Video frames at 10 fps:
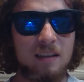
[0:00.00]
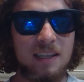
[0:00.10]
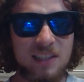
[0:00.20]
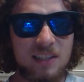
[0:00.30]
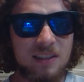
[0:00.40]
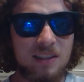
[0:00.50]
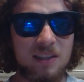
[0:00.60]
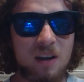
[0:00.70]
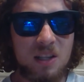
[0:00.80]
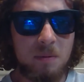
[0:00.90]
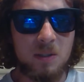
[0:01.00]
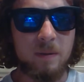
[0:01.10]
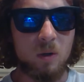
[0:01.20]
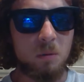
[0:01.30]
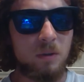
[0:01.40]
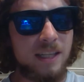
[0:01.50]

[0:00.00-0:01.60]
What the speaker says: Existence is not supposed to be horrible.